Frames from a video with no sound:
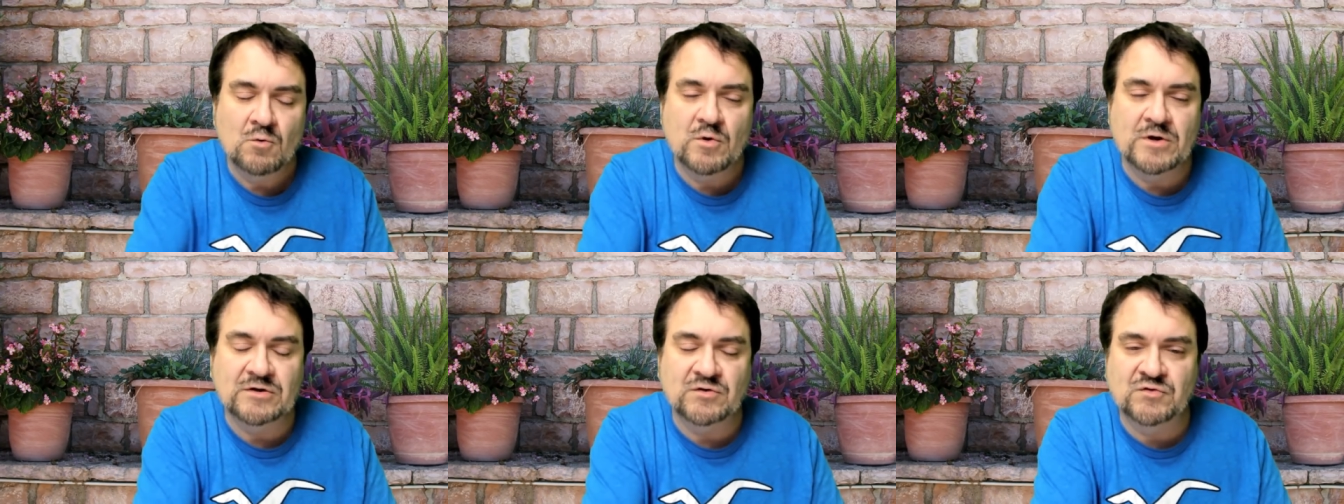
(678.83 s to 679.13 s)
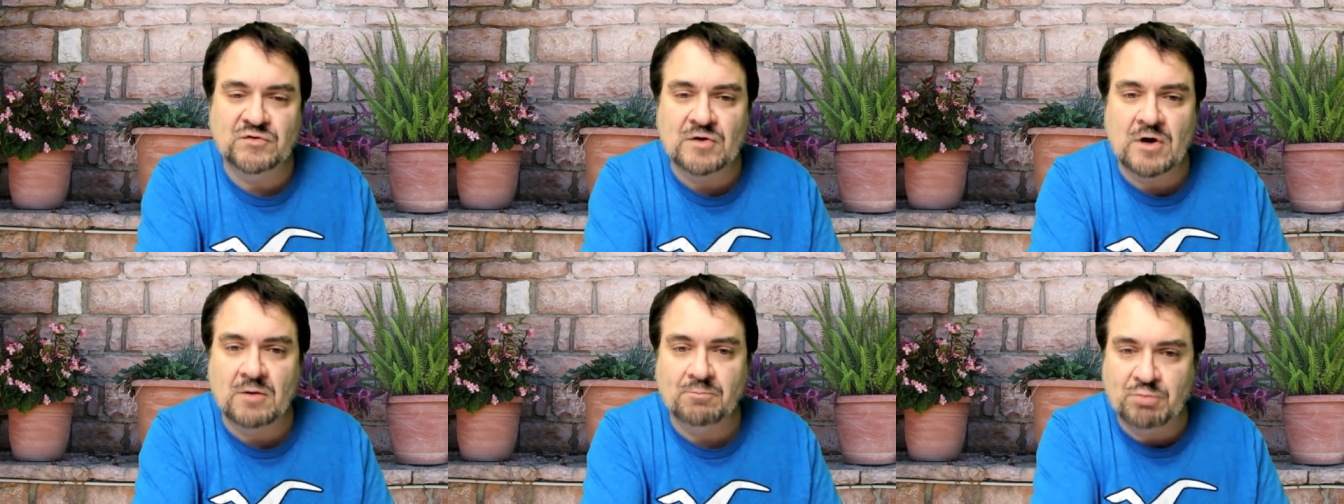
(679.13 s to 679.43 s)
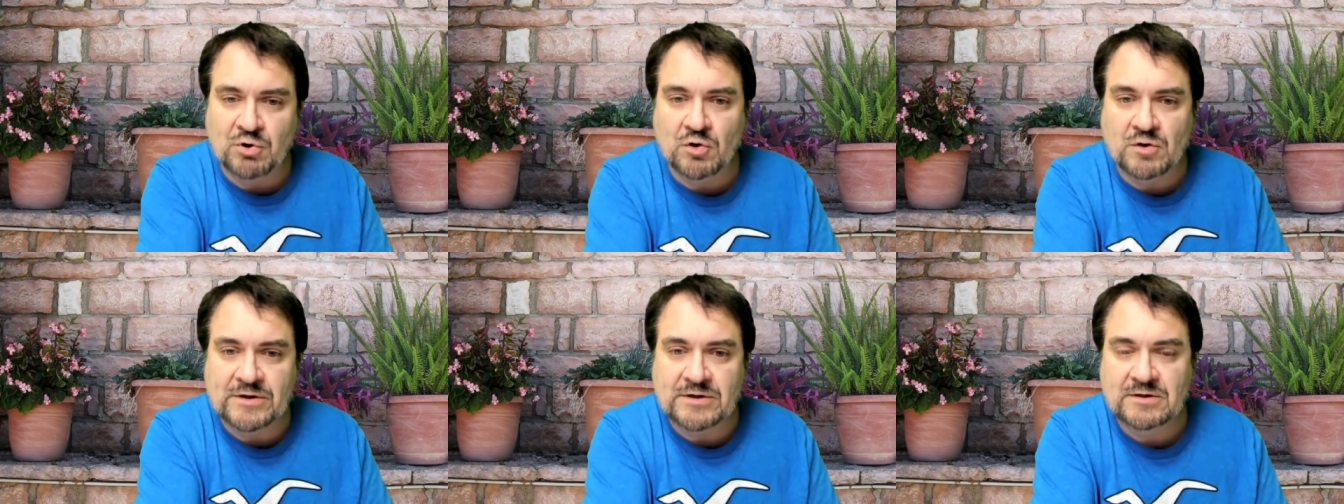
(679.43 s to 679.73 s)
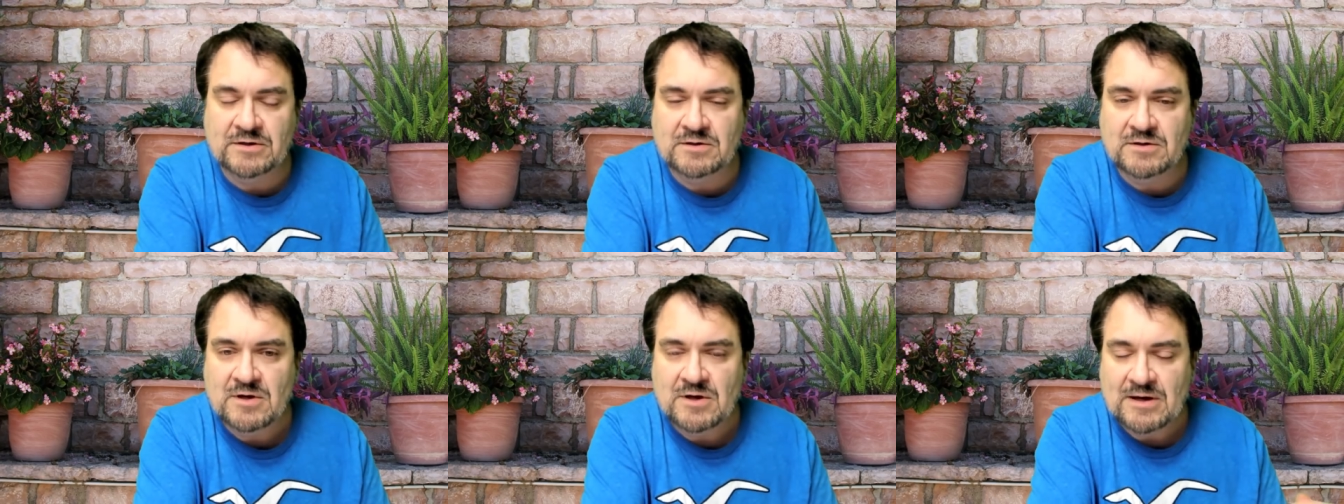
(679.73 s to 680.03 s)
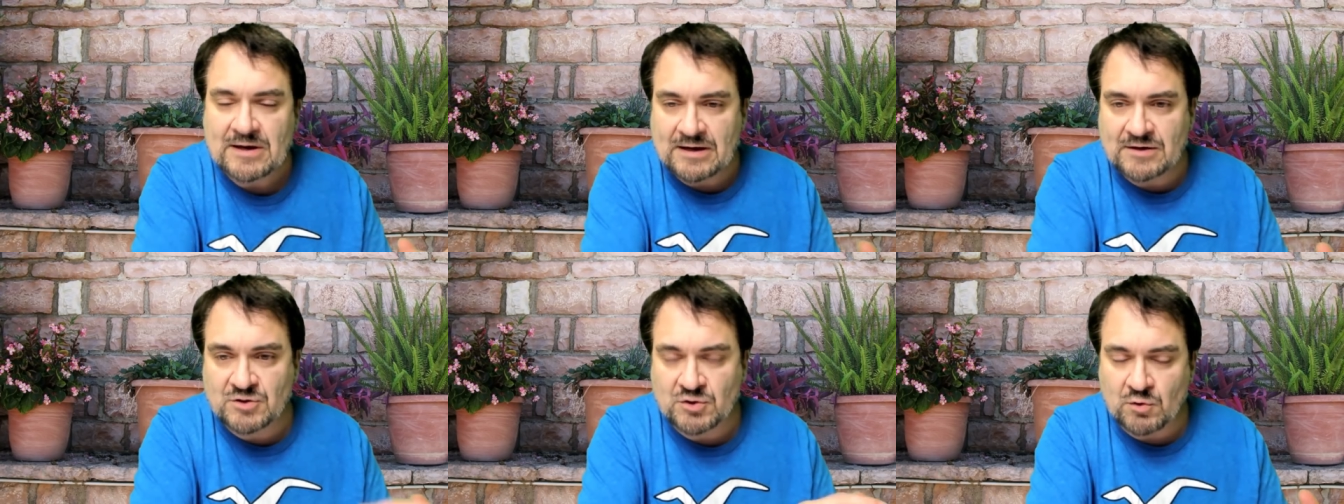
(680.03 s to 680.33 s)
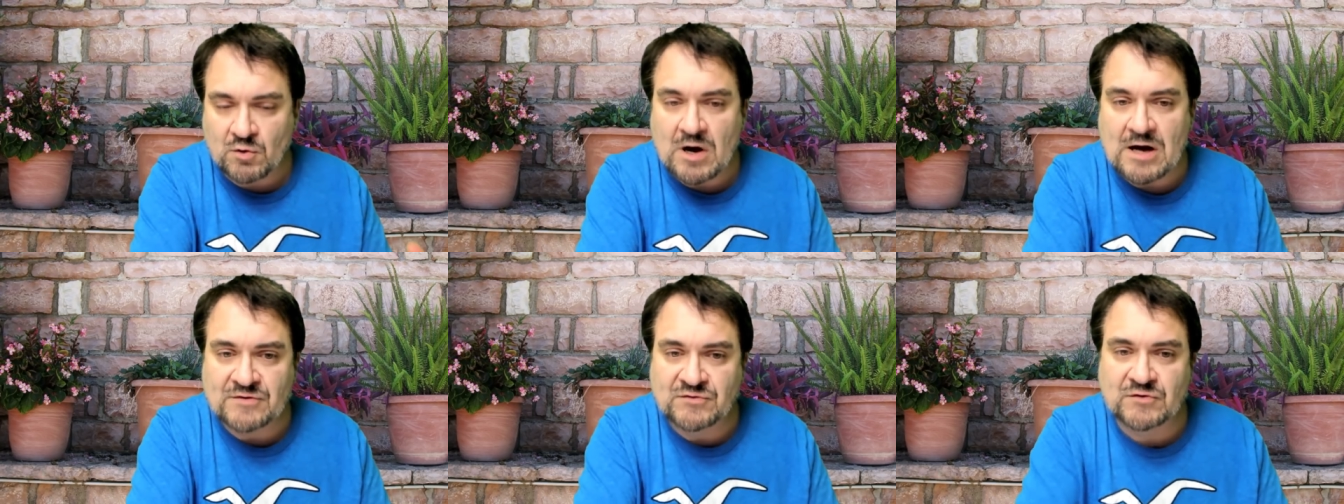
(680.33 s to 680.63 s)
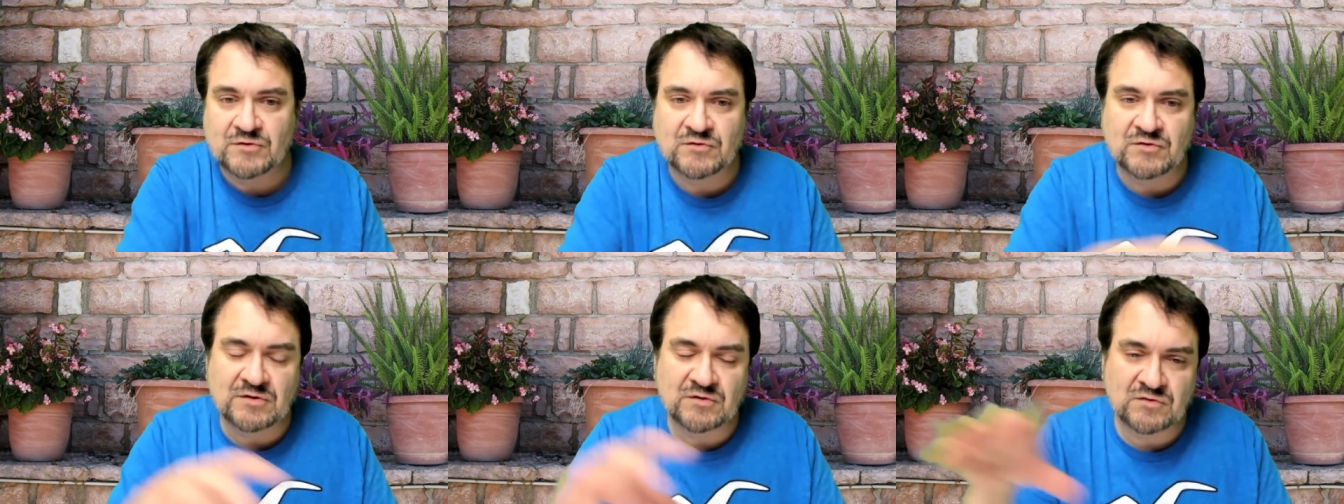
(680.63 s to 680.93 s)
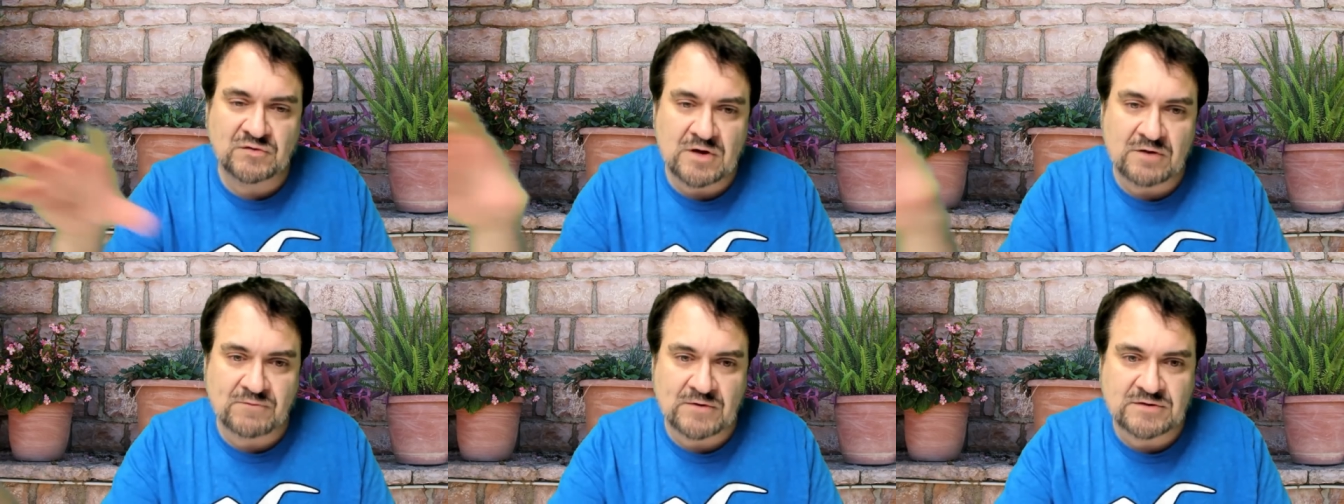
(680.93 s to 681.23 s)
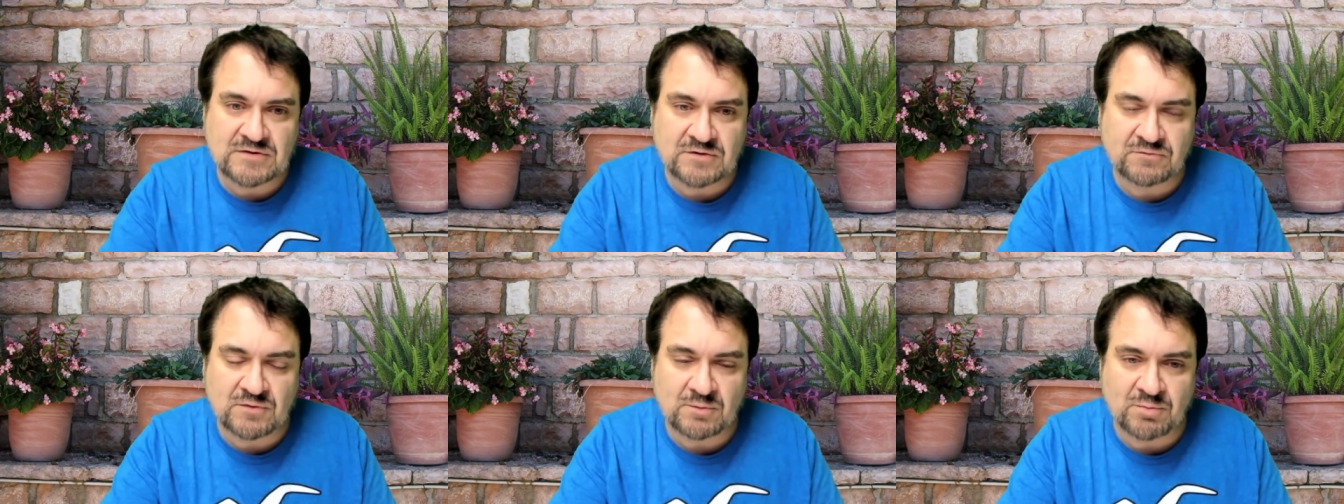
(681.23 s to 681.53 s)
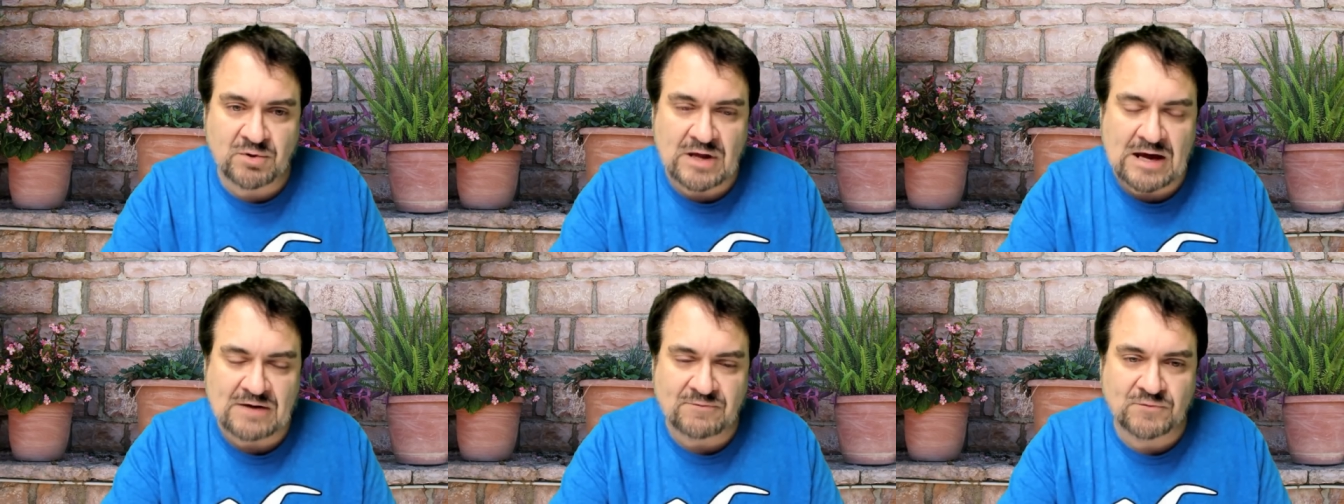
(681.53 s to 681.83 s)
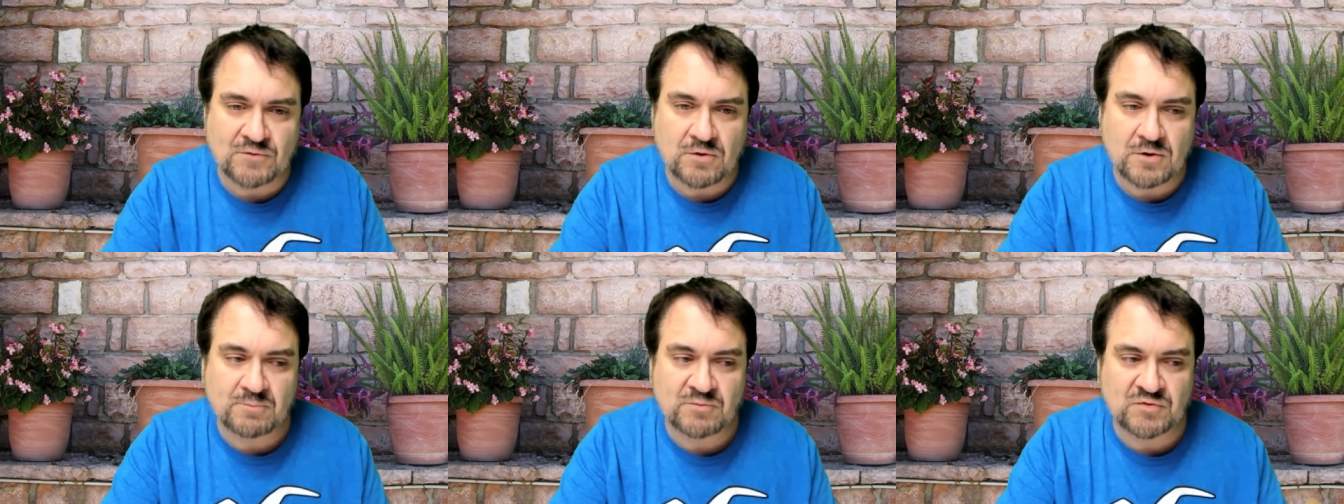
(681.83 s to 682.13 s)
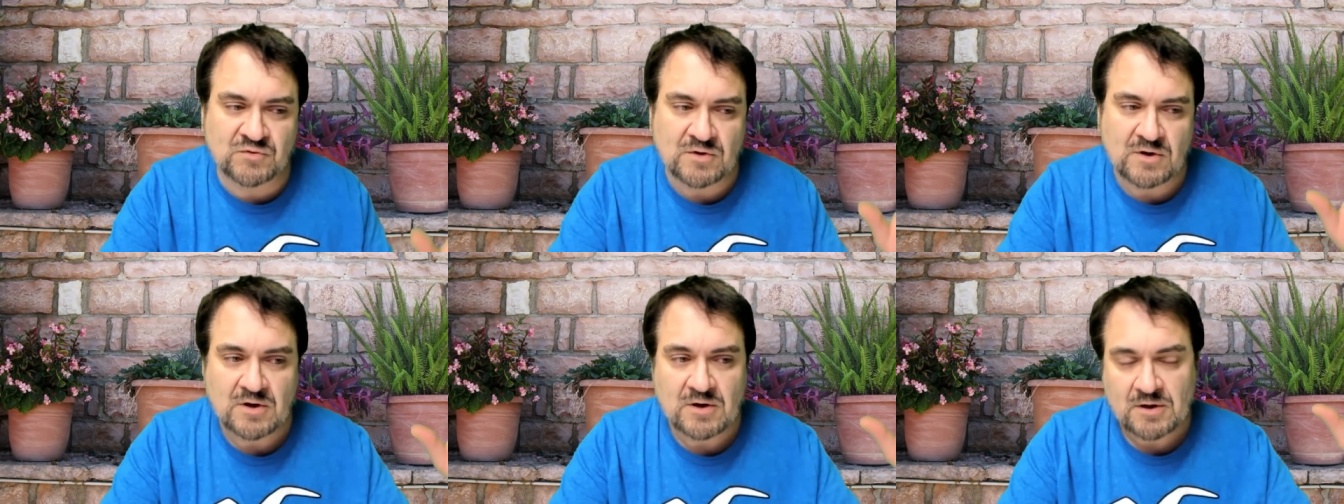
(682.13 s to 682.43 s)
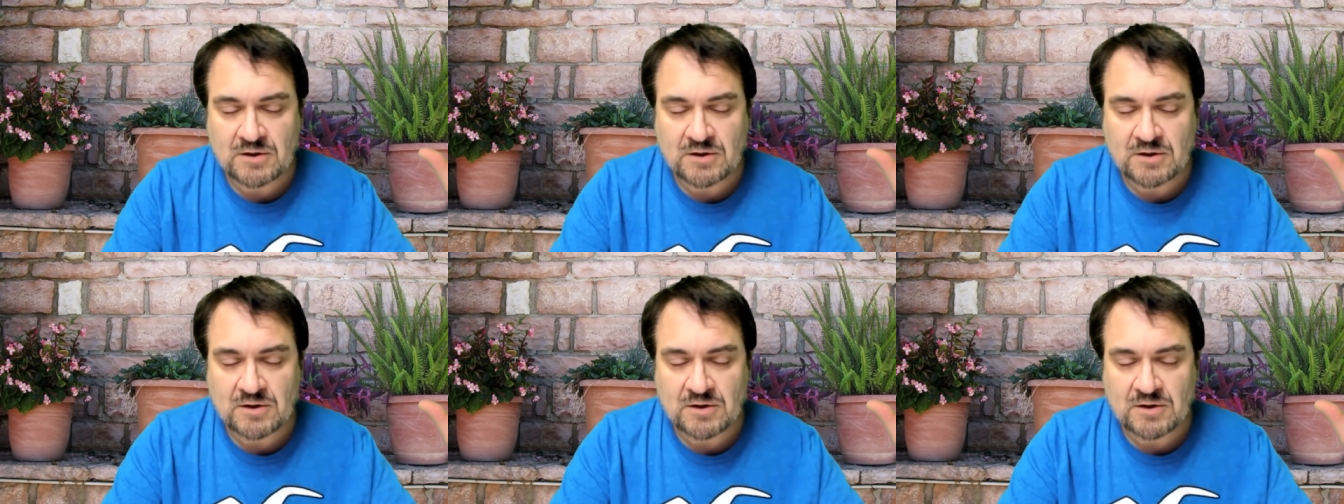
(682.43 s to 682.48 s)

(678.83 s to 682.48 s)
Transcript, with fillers: when you start pulling and, and cross listing stuff on different platforms,